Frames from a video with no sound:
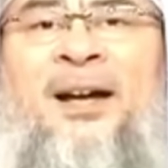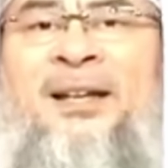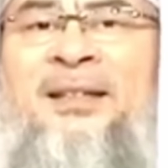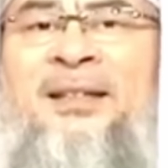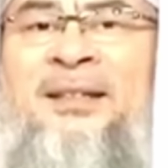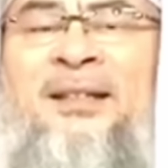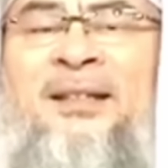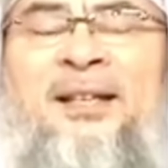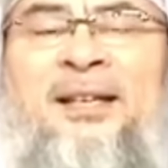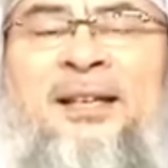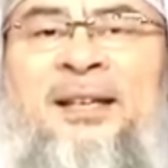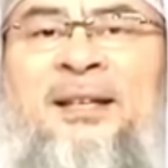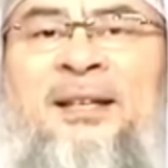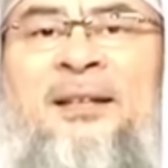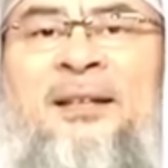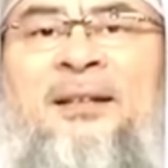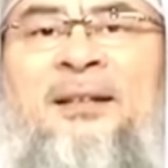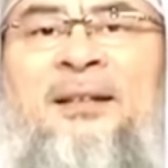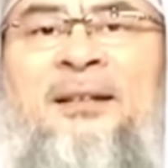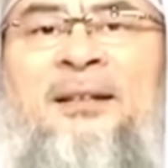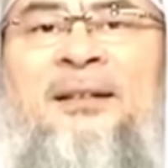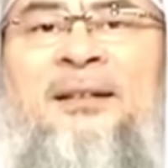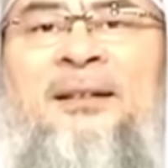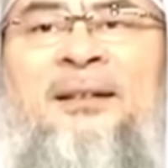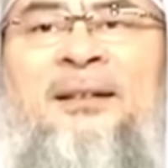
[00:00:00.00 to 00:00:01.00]
widely
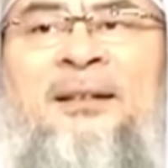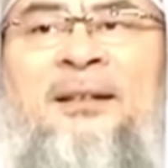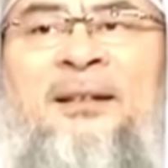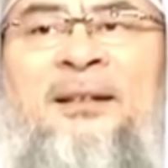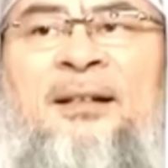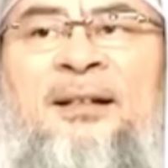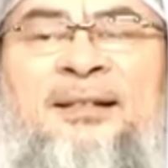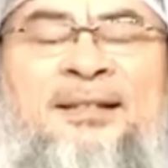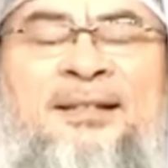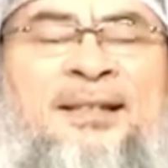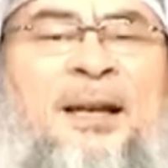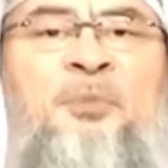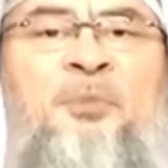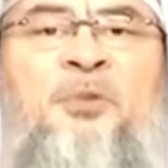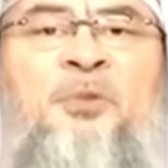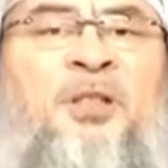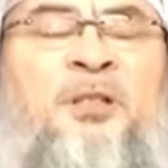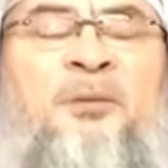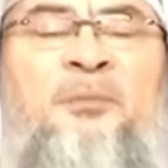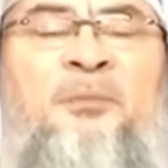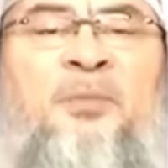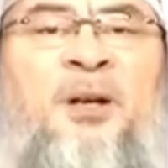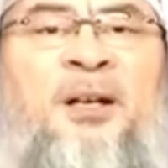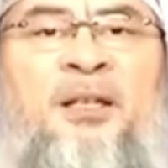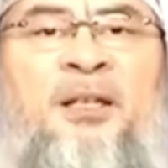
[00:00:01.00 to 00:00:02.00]

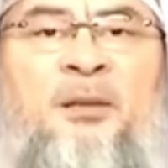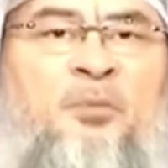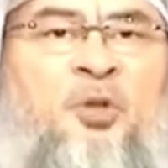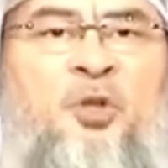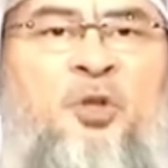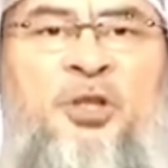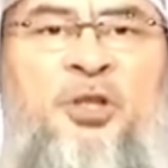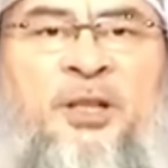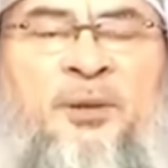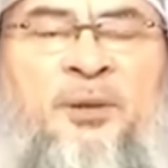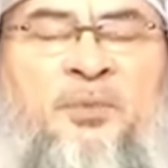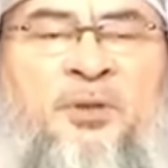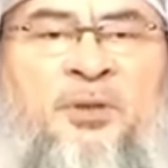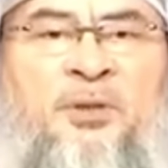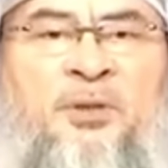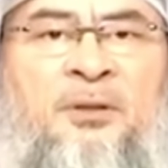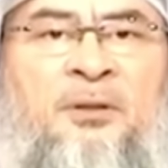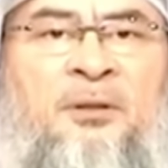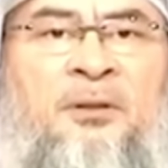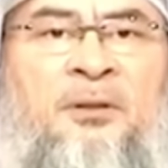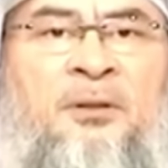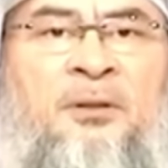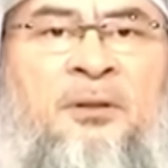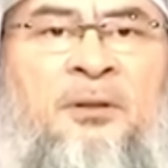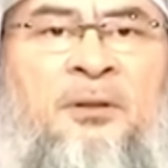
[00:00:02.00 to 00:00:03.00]
accepted by the Muslims
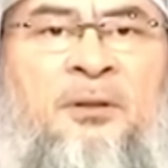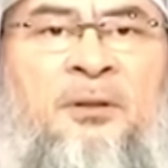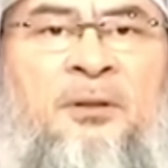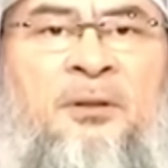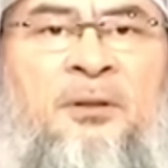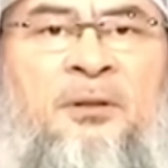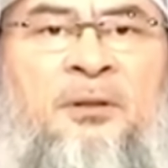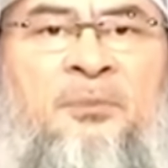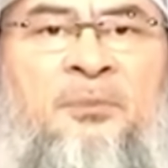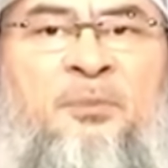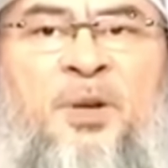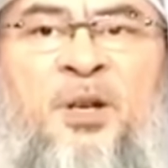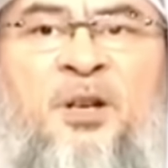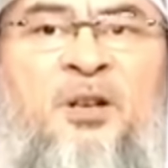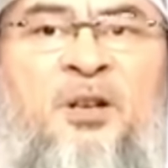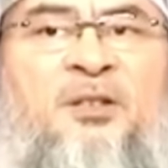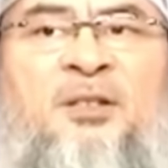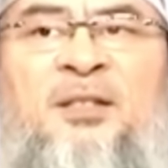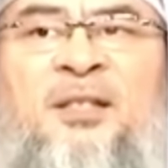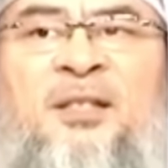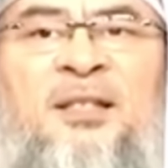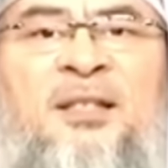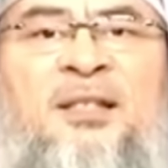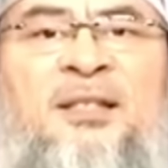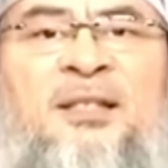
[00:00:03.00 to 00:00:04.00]

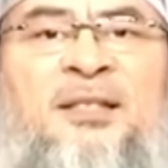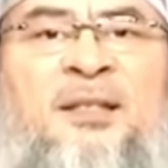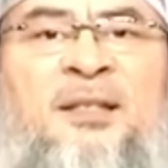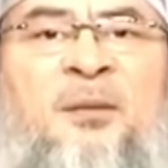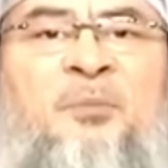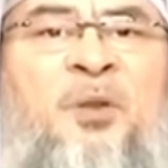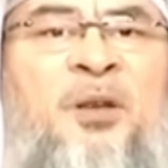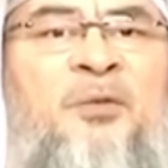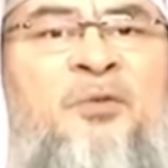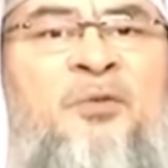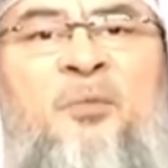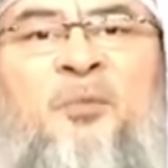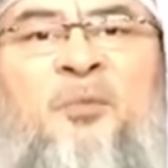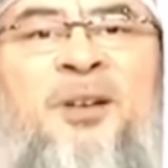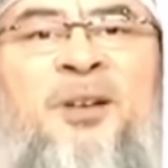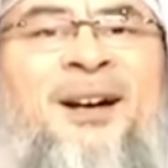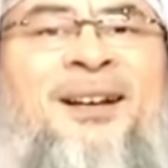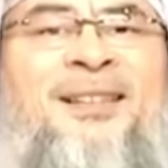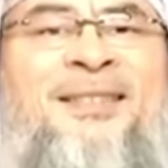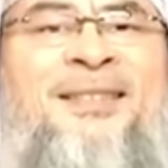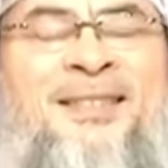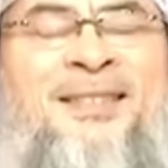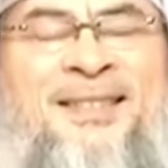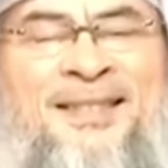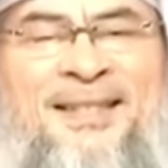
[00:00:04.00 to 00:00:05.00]
because this is something from the
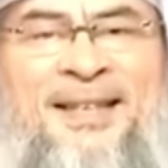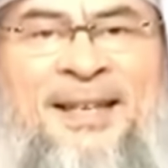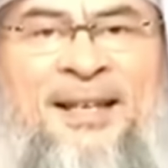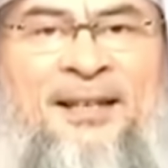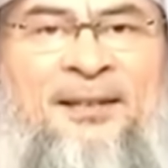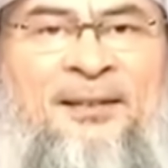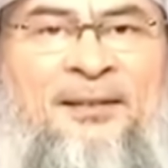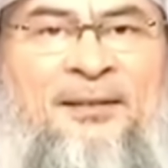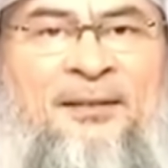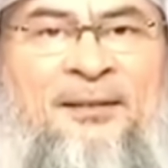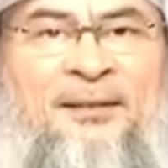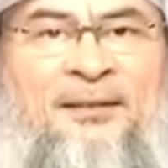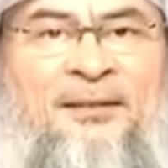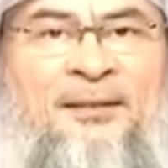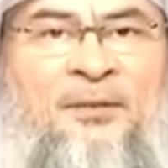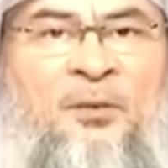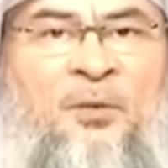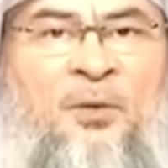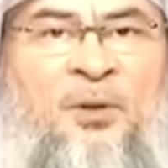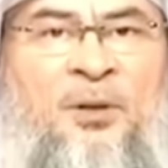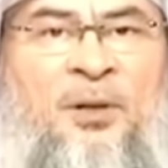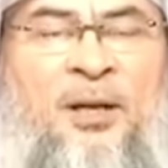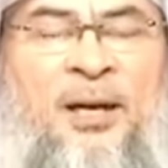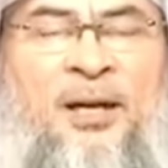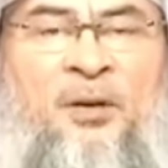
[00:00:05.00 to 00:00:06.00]
unseen.
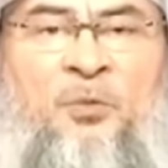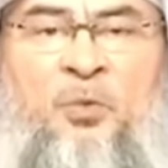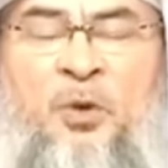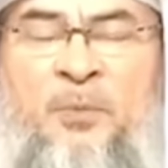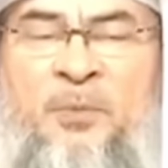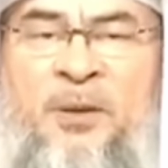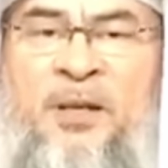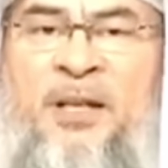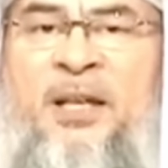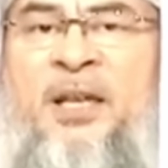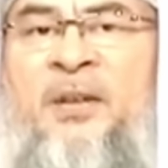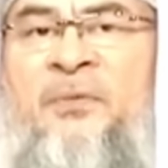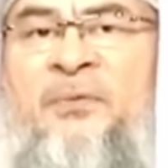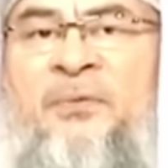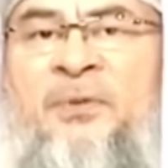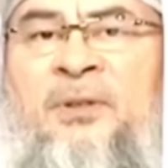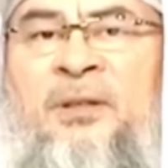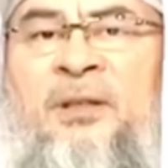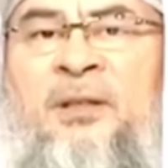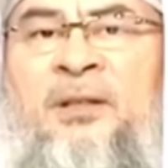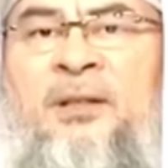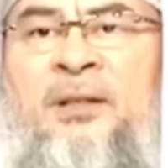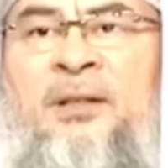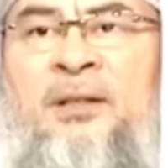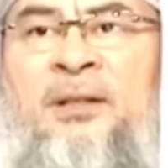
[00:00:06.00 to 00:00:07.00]
And we believe
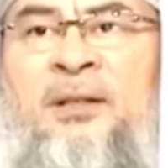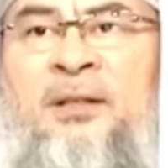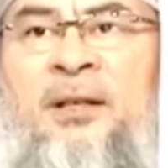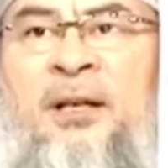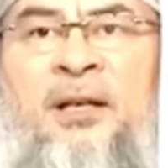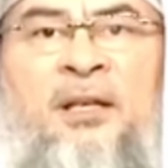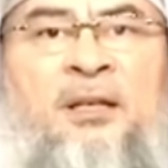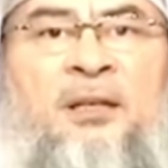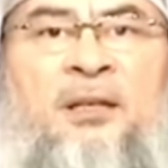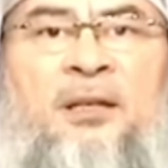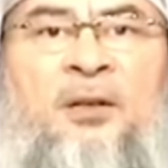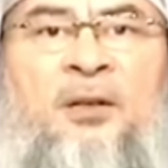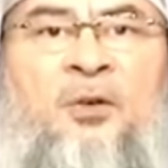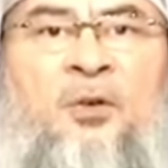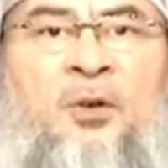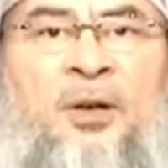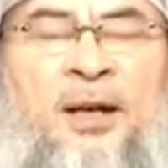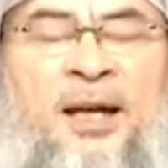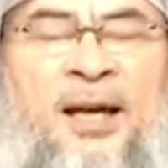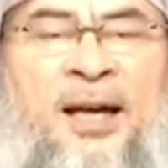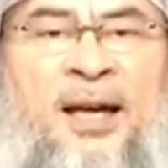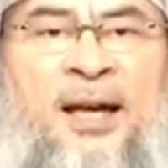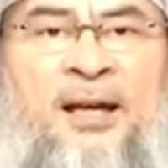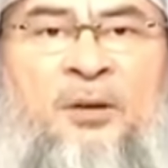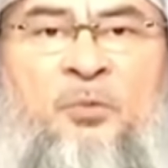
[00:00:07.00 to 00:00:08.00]
in the
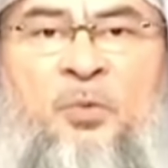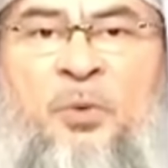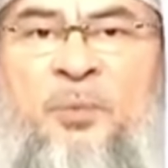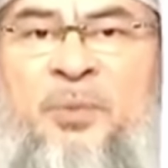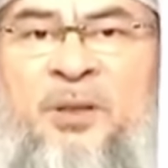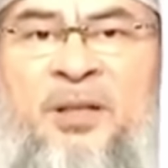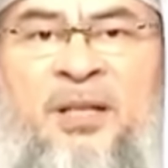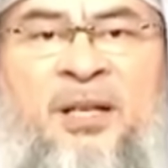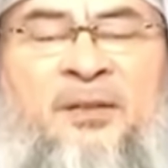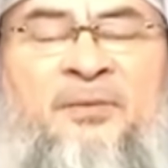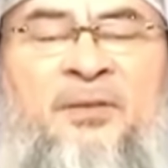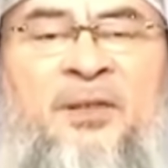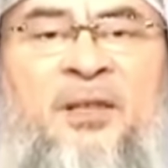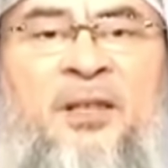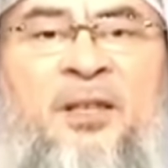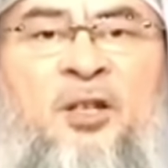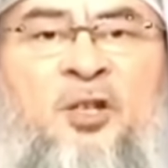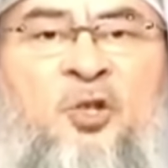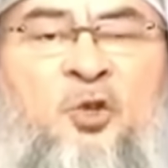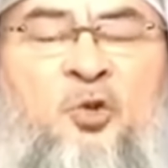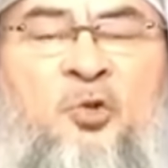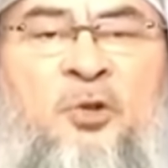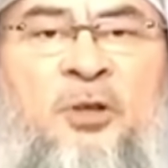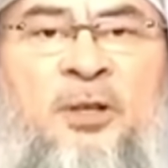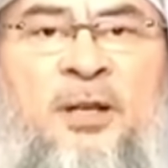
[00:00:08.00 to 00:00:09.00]
Quran, we believe in the
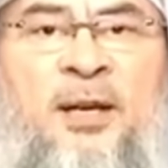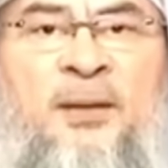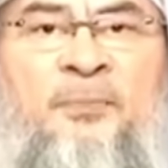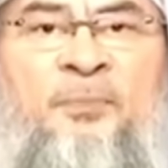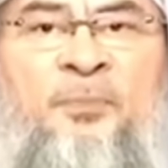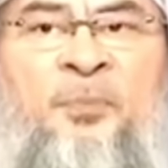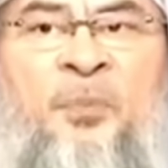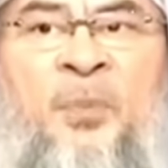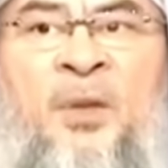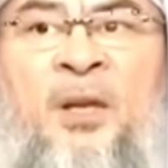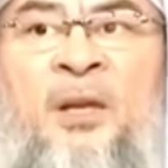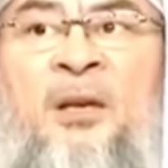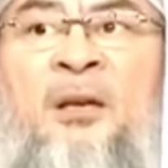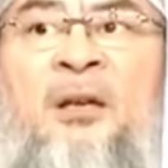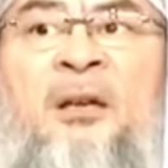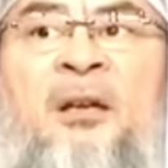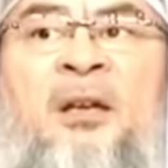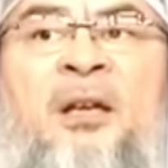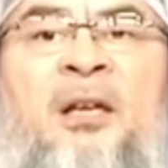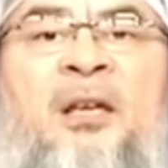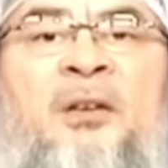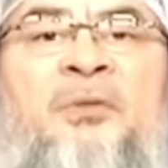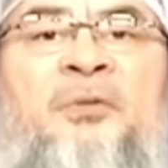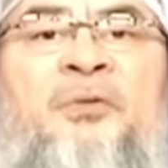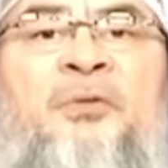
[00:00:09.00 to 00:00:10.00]
Sunnah.
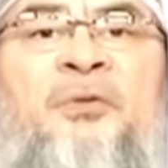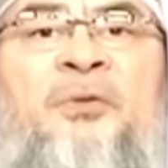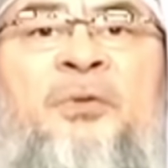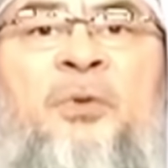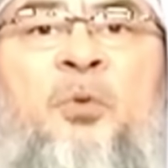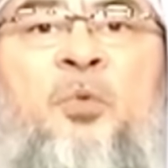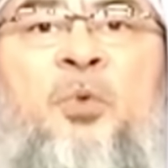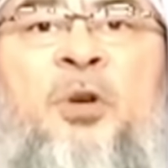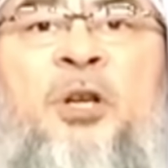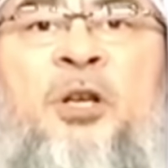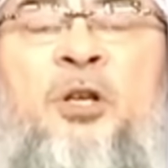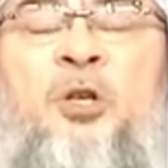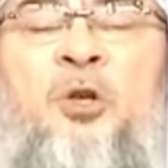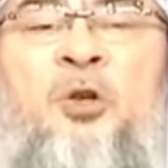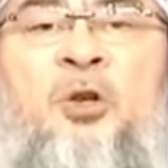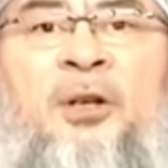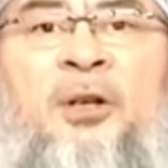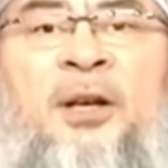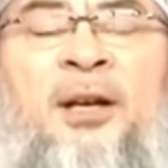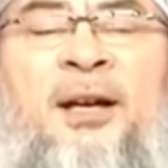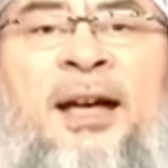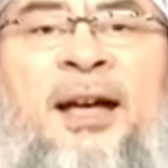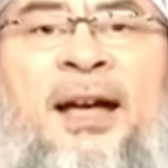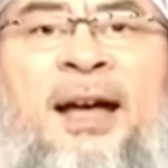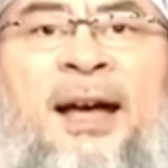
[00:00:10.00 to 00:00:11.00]
If we
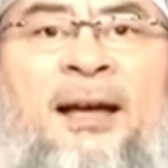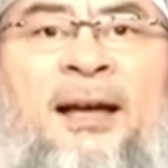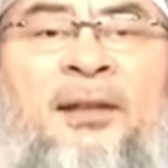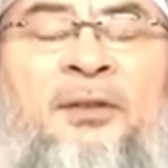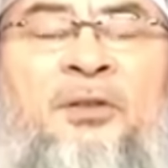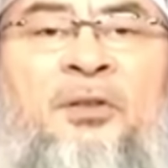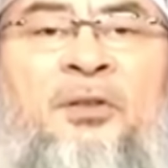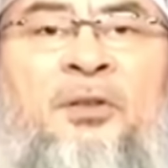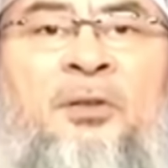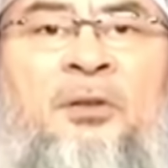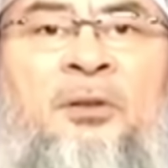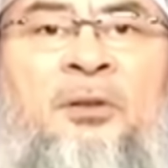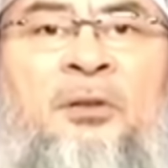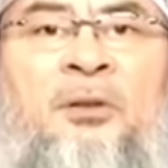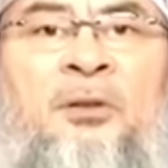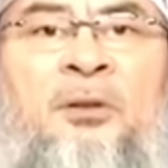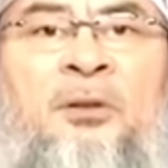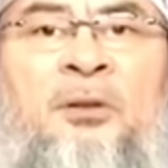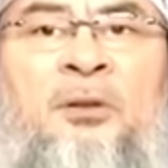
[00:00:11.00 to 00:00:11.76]
look at